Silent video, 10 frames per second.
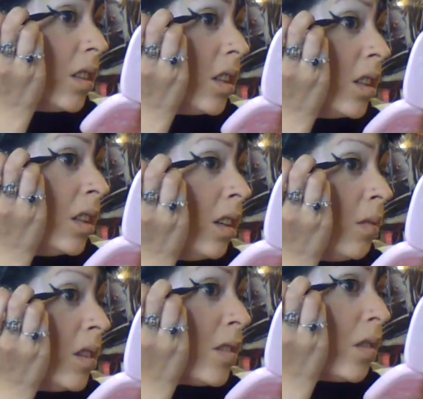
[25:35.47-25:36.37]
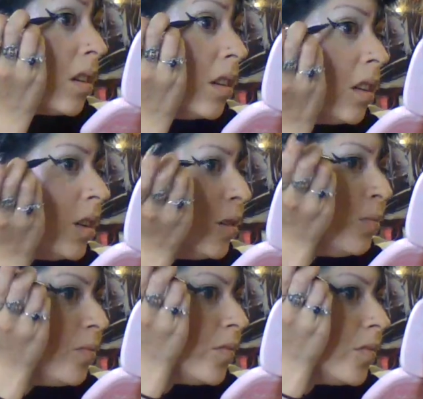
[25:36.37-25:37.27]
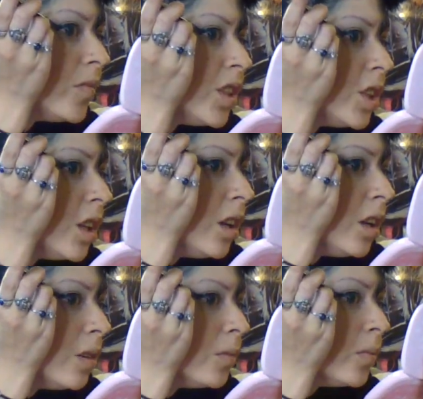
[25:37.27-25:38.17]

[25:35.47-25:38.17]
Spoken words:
She was, she knew.